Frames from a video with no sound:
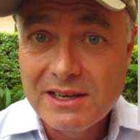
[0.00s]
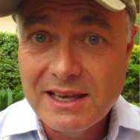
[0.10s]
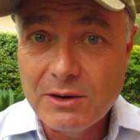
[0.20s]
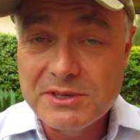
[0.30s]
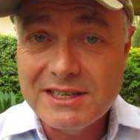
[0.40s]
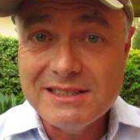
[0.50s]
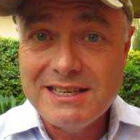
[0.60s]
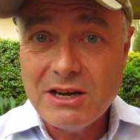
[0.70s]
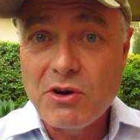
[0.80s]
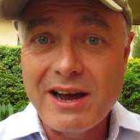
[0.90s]
And it was in
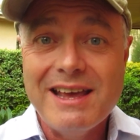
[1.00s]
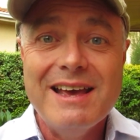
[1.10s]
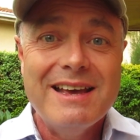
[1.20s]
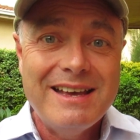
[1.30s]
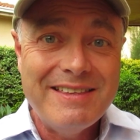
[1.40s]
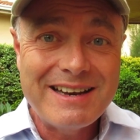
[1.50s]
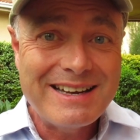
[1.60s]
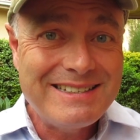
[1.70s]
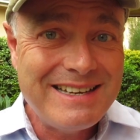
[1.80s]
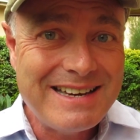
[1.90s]
Tigray in the
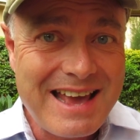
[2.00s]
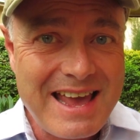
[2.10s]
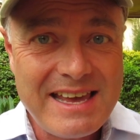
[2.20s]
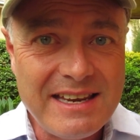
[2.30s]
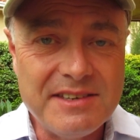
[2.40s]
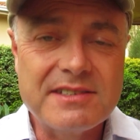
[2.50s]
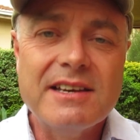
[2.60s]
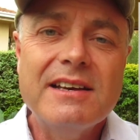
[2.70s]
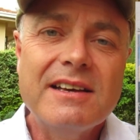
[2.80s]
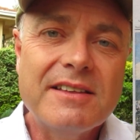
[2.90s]
1980s
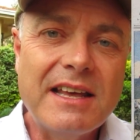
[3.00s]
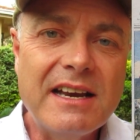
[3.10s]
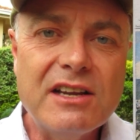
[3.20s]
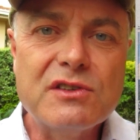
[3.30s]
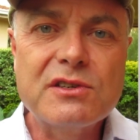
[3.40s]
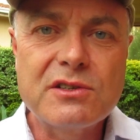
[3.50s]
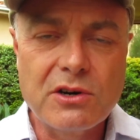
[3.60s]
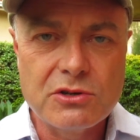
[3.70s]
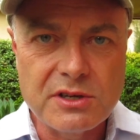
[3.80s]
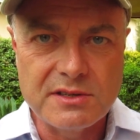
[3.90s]
that an
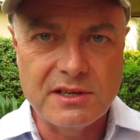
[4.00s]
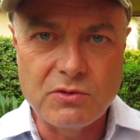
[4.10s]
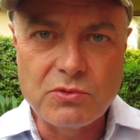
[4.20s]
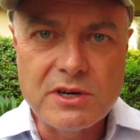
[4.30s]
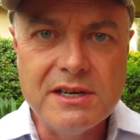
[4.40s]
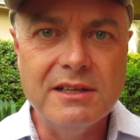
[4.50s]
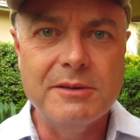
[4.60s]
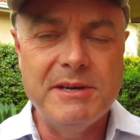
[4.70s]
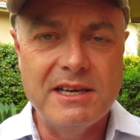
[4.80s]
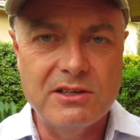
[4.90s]
insurgency
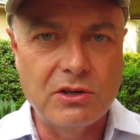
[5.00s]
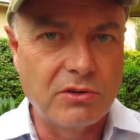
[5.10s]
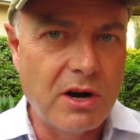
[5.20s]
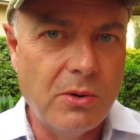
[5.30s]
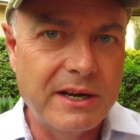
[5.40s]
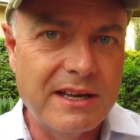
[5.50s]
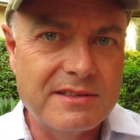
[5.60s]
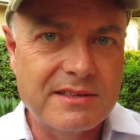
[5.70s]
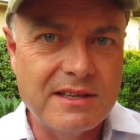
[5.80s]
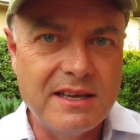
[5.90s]
really began to grow
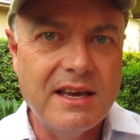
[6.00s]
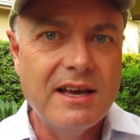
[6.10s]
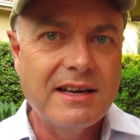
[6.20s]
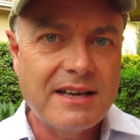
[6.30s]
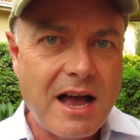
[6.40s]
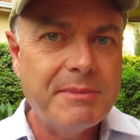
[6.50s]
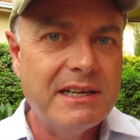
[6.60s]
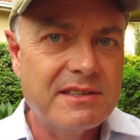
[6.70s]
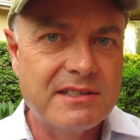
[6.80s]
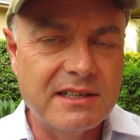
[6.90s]
against the
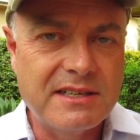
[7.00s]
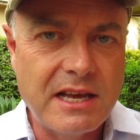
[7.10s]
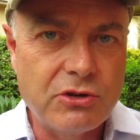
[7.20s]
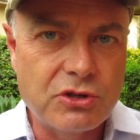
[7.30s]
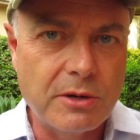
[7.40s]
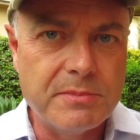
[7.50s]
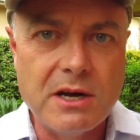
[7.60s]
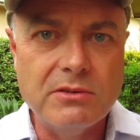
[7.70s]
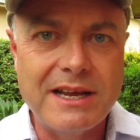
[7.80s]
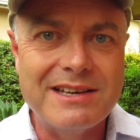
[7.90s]
communist dictatorship
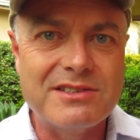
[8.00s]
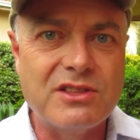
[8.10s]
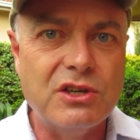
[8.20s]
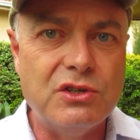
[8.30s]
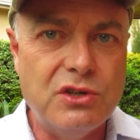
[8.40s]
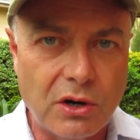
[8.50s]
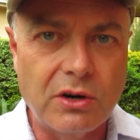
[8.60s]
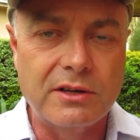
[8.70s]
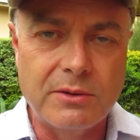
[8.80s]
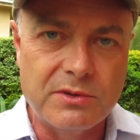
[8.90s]
known as the
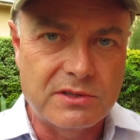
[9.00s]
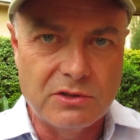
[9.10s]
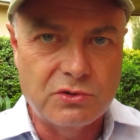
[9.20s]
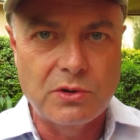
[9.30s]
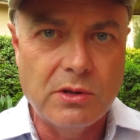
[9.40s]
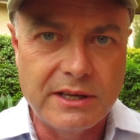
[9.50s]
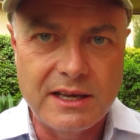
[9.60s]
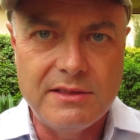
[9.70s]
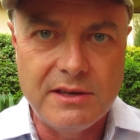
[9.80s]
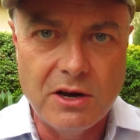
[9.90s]
Derg that was
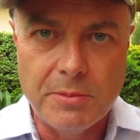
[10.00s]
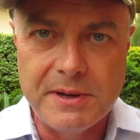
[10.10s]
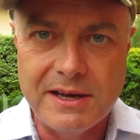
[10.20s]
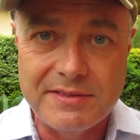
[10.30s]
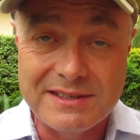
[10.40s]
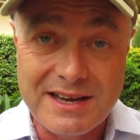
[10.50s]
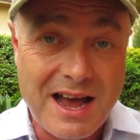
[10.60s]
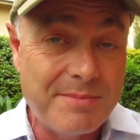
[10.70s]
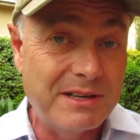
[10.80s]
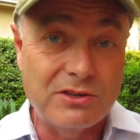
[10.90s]
controlling Ethiopia at the
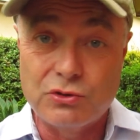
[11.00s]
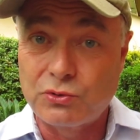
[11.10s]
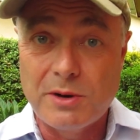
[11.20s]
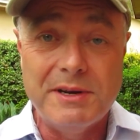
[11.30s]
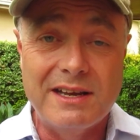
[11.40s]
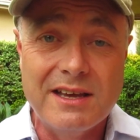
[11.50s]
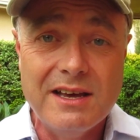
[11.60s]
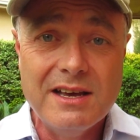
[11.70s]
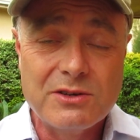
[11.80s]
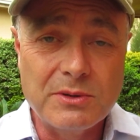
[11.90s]
time and contributing
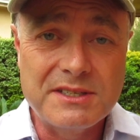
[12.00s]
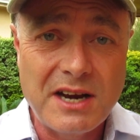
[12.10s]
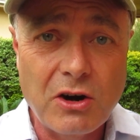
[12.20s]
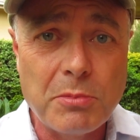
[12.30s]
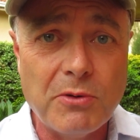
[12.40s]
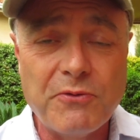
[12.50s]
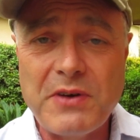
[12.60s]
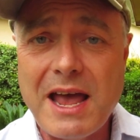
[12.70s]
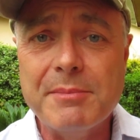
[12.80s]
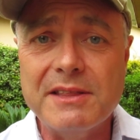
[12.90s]
to a terrible
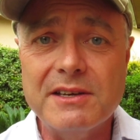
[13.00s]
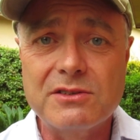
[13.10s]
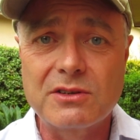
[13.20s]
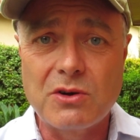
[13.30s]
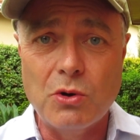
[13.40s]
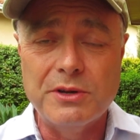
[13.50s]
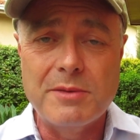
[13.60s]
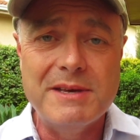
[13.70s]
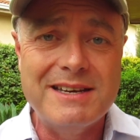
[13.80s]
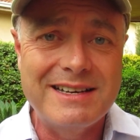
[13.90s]
famine that took hold in
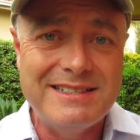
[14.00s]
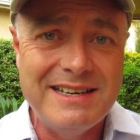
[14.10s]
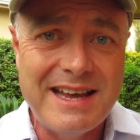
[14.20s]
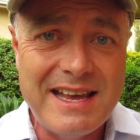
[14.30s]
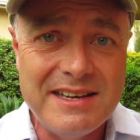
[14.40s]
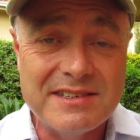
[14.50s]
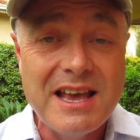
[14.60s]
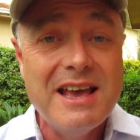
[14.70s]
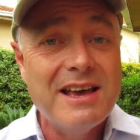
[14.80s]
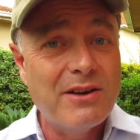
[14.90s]
the mid-1980s.
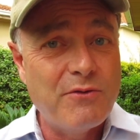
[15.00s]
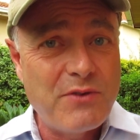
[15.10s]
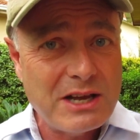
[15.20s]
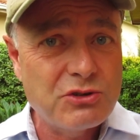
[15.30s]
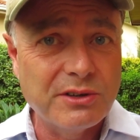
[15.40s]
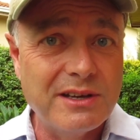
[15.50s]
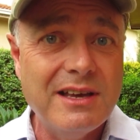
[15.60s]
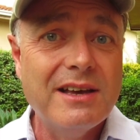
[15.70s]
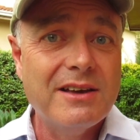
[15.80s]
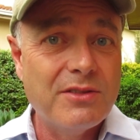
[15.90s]
And
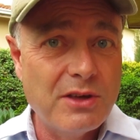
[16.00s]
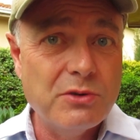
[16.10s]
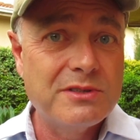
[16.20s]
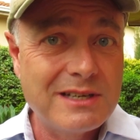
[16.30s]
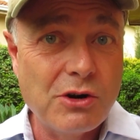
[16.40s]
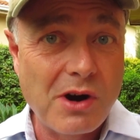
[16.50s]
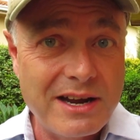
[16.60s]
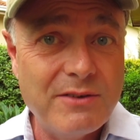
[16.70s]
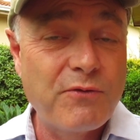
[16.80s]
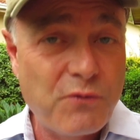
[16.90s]
eventually, those
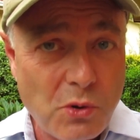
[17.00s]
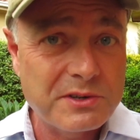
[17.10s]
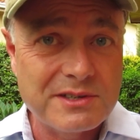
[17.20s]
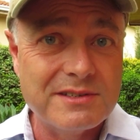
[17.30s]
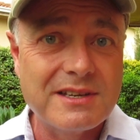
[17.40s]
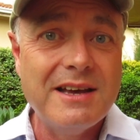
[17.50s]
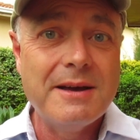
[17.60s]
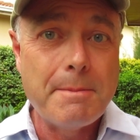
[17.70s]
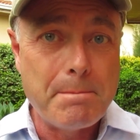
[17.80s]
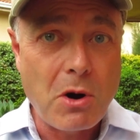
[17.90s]
Tigrayan forces
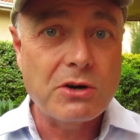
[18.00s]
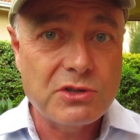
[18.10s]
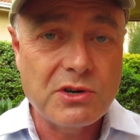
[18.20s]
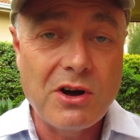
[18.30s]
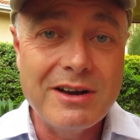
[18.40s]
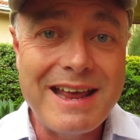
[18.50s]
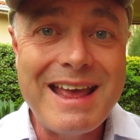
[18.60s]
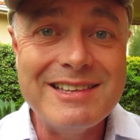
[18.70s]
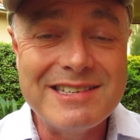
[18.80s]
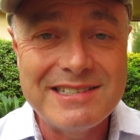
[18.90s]
marched on
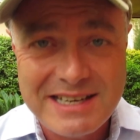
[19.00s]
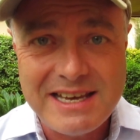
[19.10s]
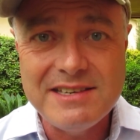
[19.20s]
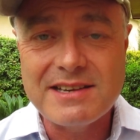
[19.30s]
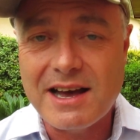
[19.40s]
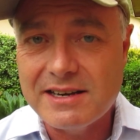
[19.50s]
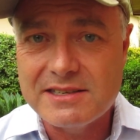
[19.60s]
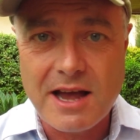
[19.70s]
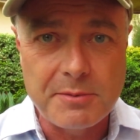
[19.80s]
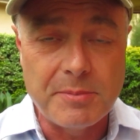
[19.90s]
and seized
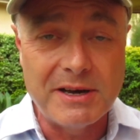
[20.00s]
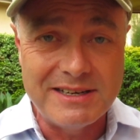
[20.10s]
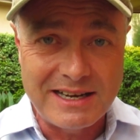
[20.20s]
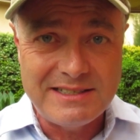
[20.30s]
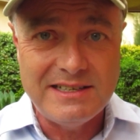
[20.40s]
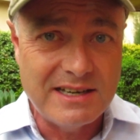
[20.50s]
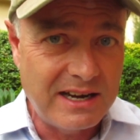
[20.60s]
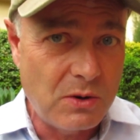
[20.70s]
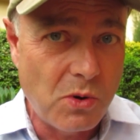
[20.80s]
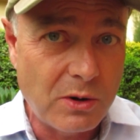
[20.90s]
Addis Ababa in
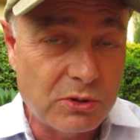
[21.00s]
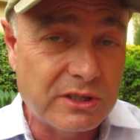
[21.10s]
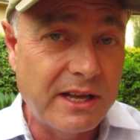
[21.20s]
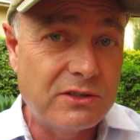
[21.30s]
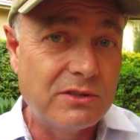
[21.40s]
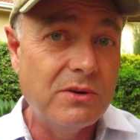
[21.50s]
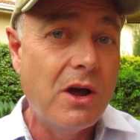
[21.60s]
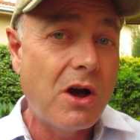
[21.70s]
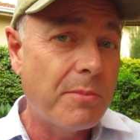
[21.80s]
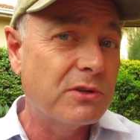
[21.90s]
1991, which led to
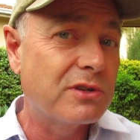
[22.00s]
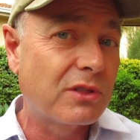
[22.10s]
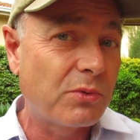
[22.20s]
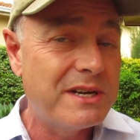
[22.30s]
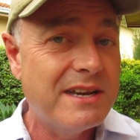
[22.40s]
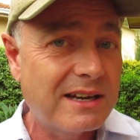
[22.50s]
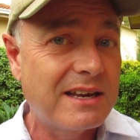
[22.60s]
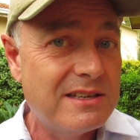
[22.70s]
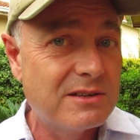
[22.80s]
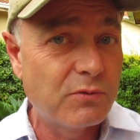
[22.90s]
almost 3
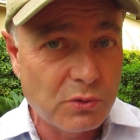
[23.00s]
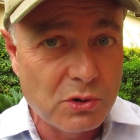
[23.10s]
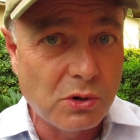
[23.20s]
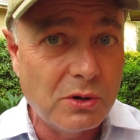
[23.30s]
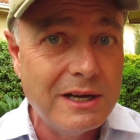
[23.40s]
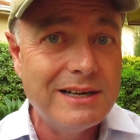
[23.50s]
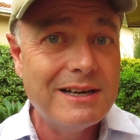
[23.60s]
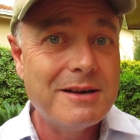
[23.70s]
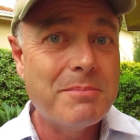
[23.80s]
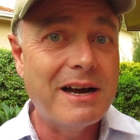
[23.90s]
decades of rule
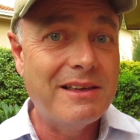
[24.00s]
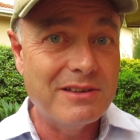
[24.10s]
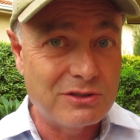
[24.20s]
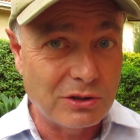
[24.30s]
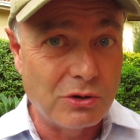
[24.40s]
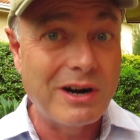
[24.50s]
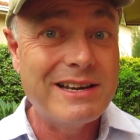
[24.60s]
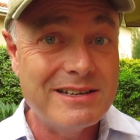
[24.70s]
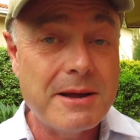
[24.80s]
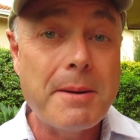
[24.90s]
by the
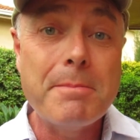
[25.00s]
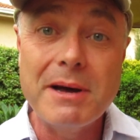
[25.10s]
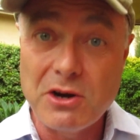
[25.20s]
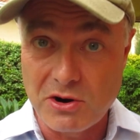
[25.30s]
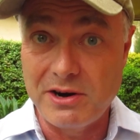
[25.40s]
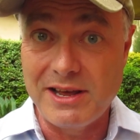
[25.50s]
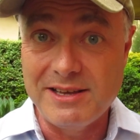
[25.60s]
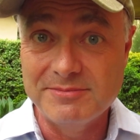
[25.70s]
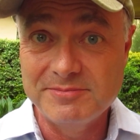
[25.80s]
Tigrayan minority.